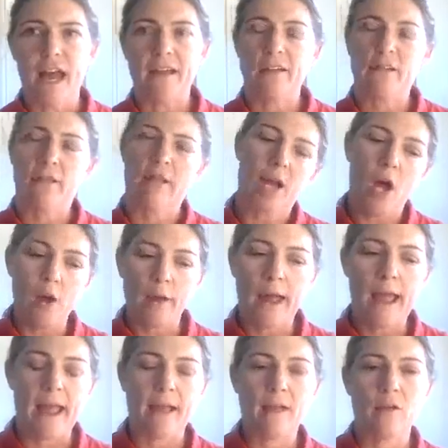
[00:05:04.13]
You're like,
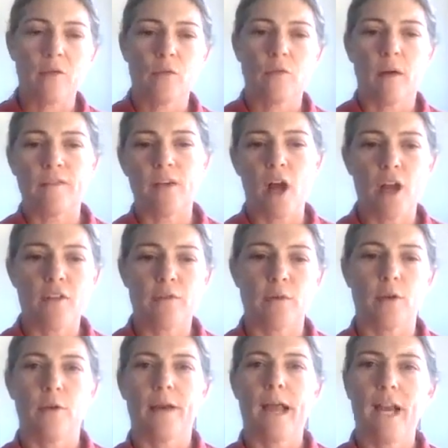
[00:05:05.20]
okay, I've gone
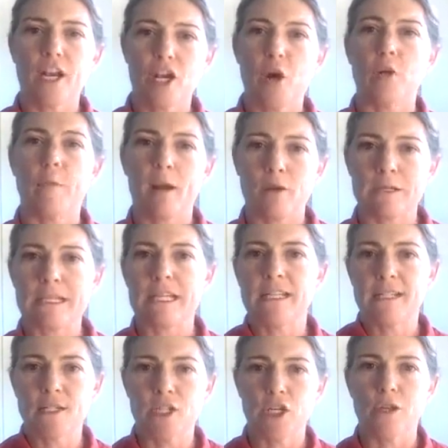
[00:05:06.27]
through. I kind of know what my horse needs
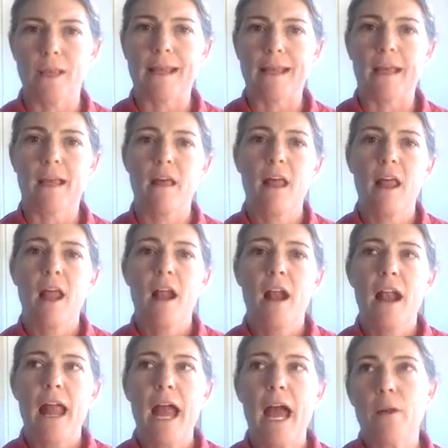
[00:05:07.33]
to do. Like,
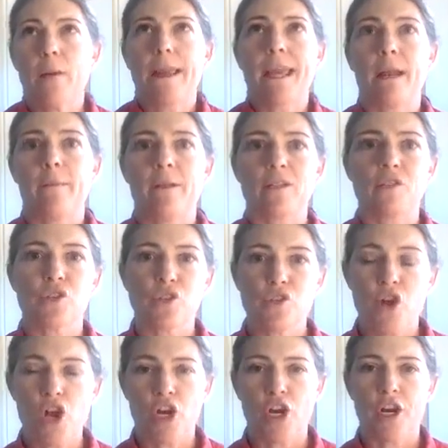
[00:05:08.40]
how do I get a muscle
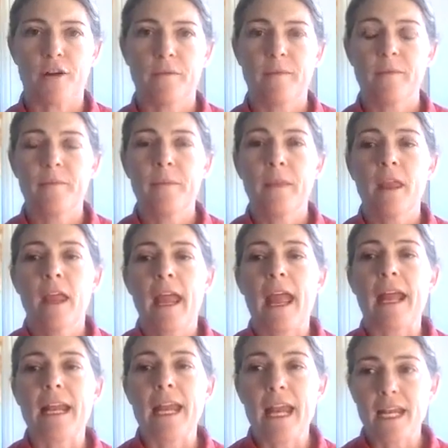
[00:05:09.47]
stronger?
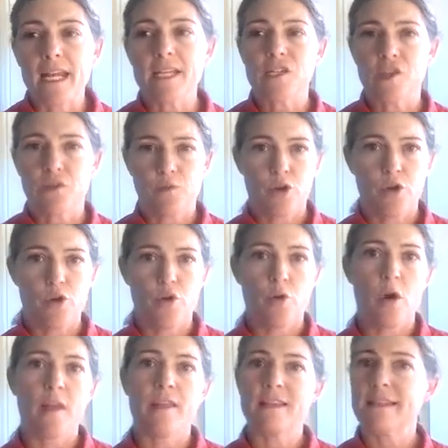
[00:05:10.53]
And it is
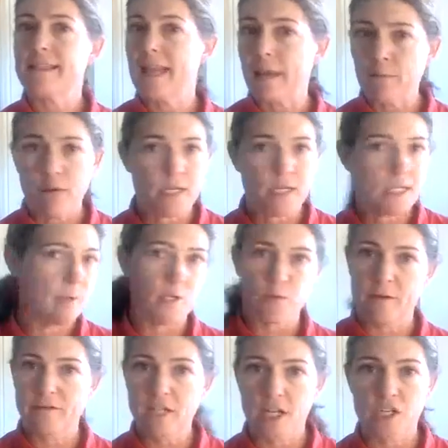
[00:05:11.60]
through the same principles
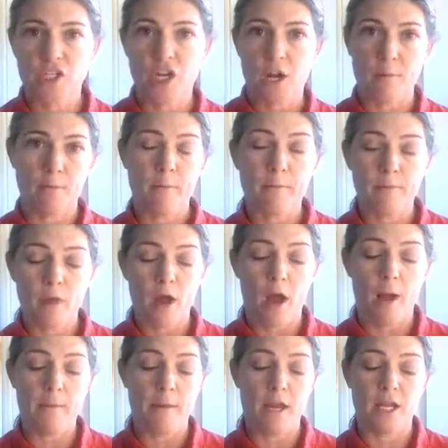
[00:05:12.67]
we've touched on
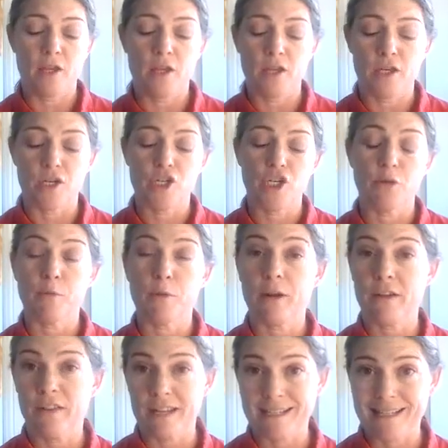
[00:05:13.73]
um, in the two
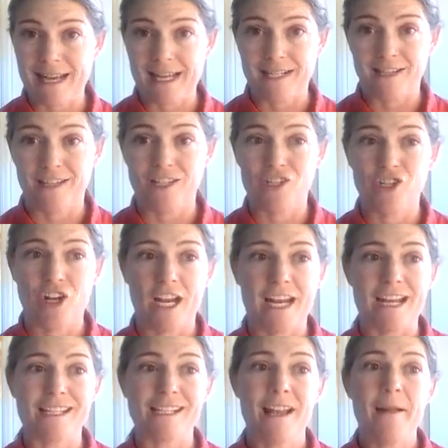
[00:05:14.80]
previous days on these
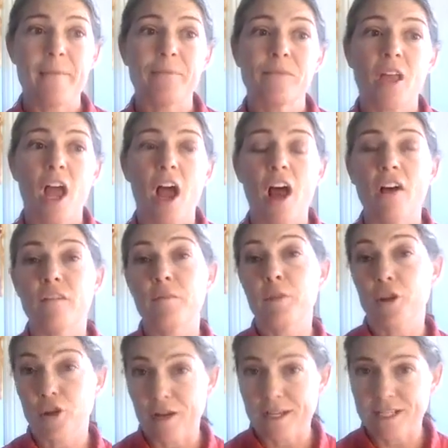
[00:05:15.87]
trainings of
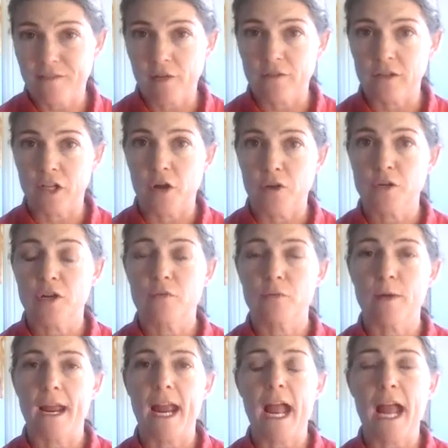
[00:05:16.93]
progressive overload, right?